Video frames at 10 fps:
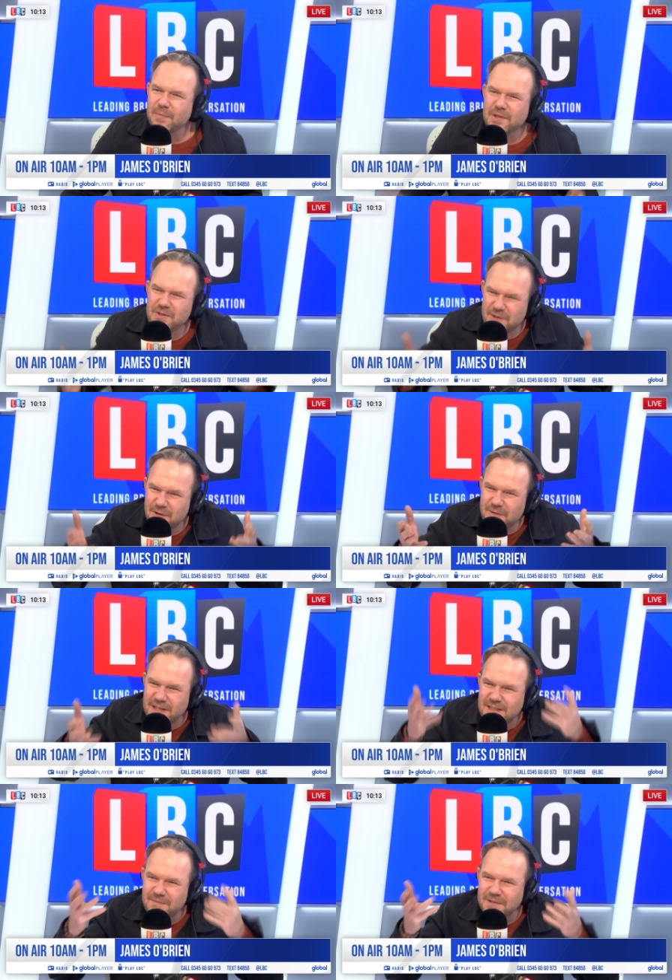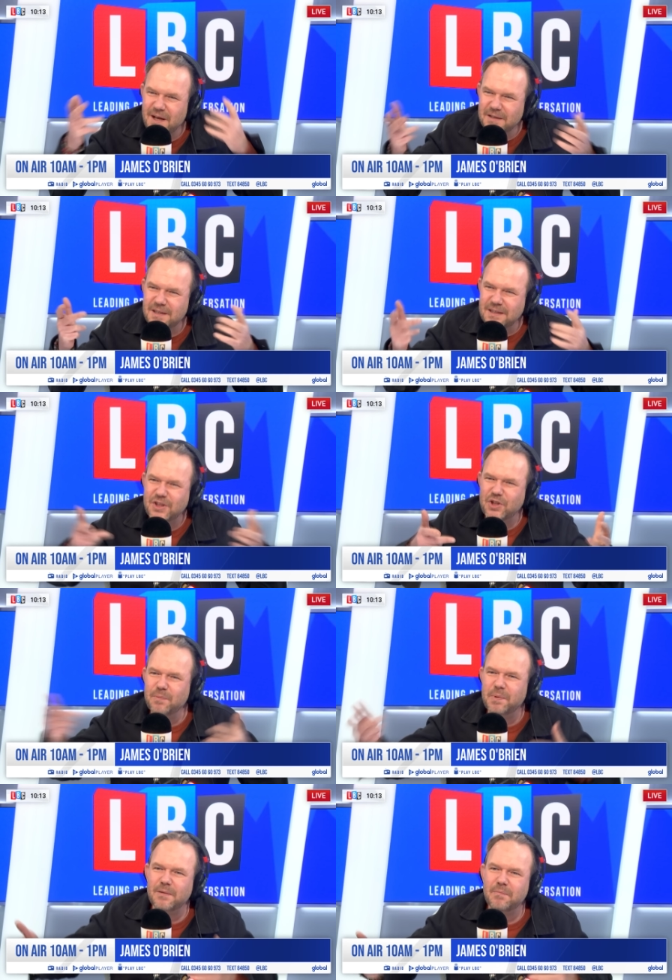But do you know what I mean? Something utterly
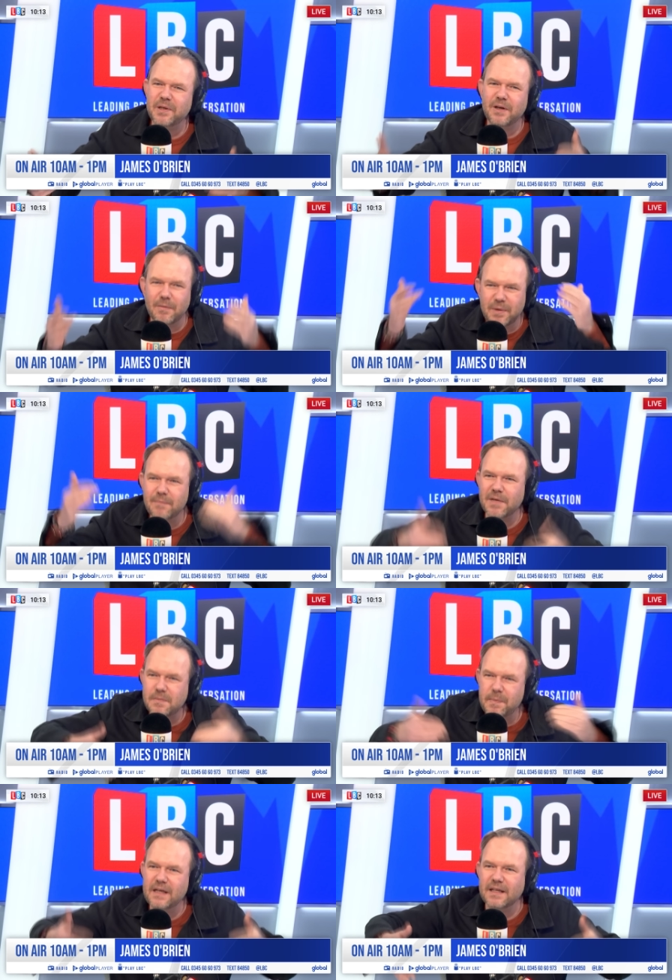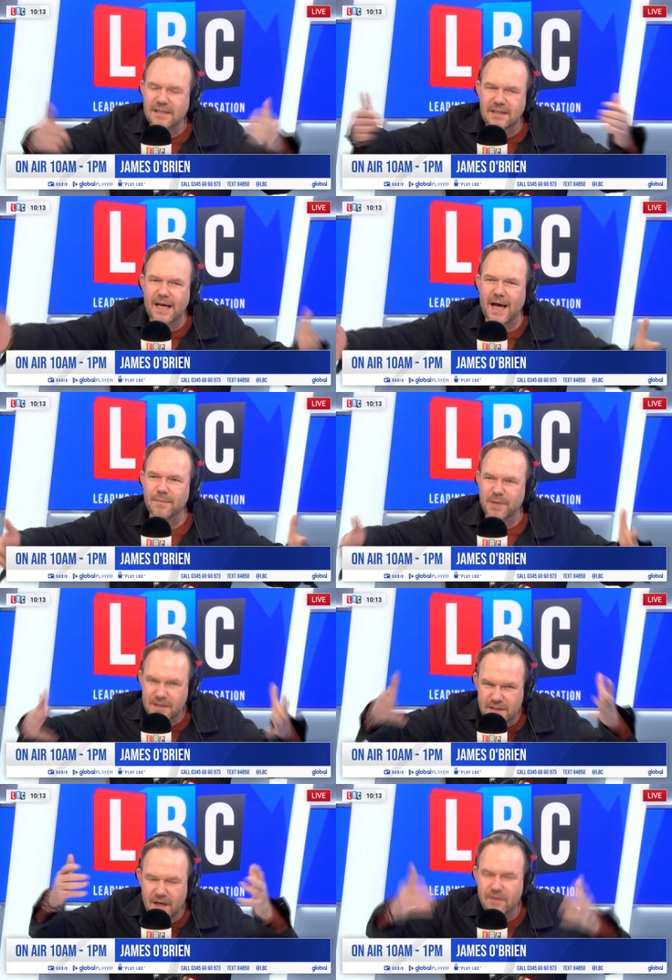stupid and banal, but it must be linked to dad
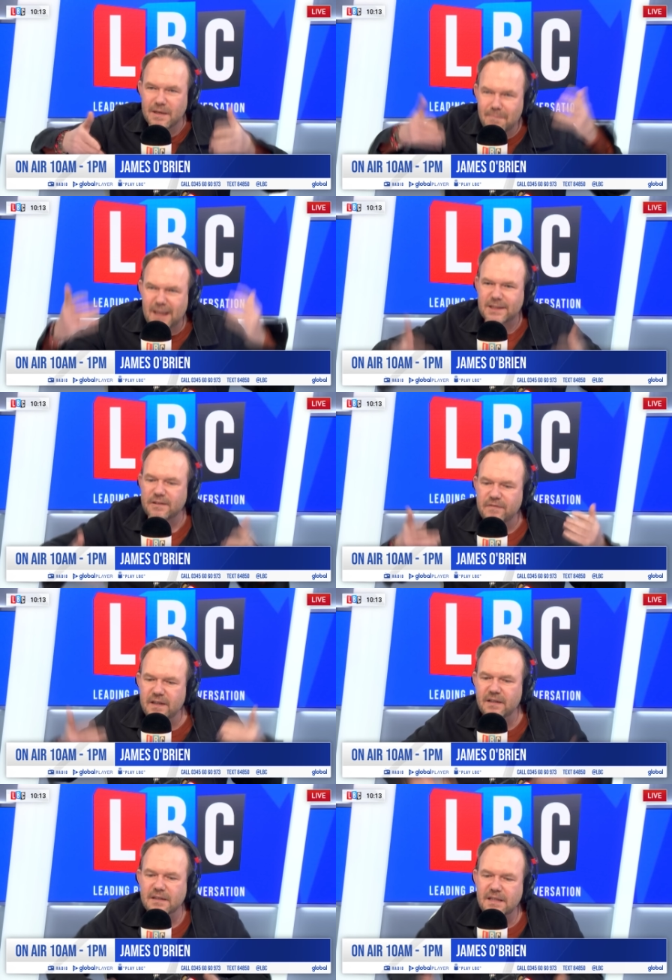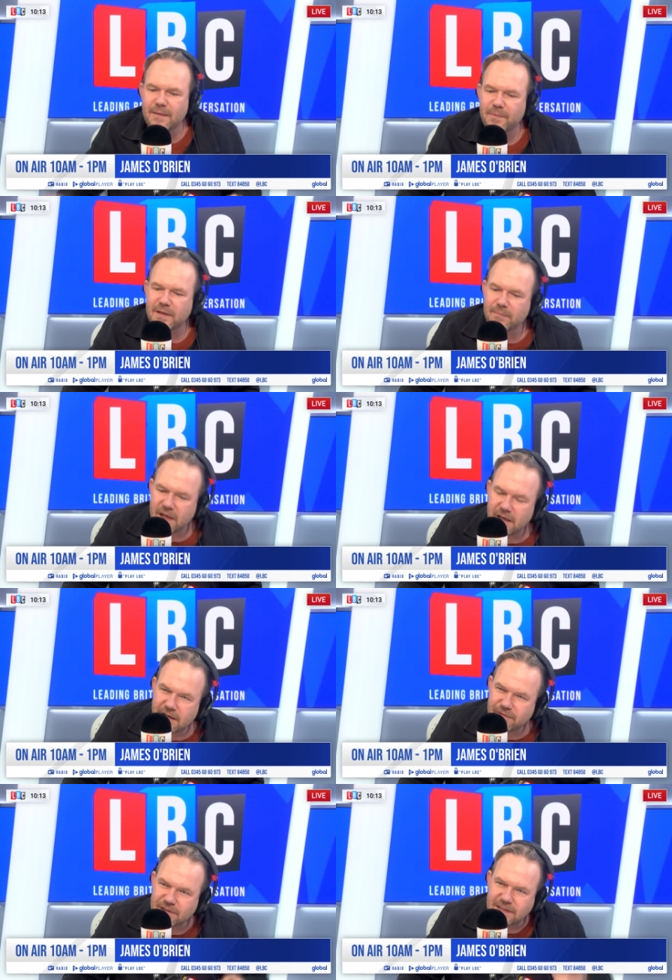because the only massive thing that's happened in my
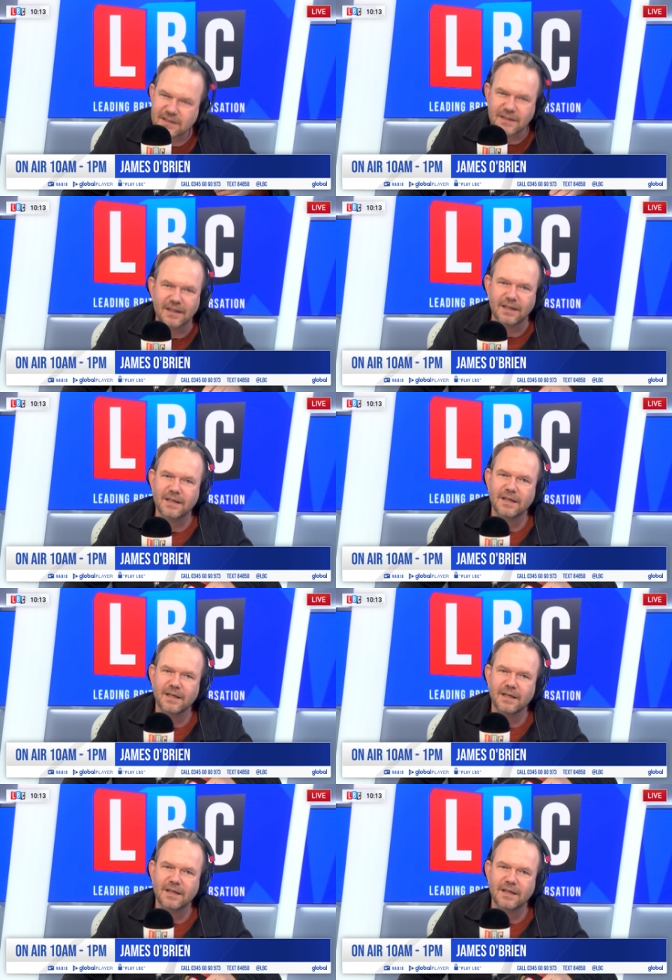life recently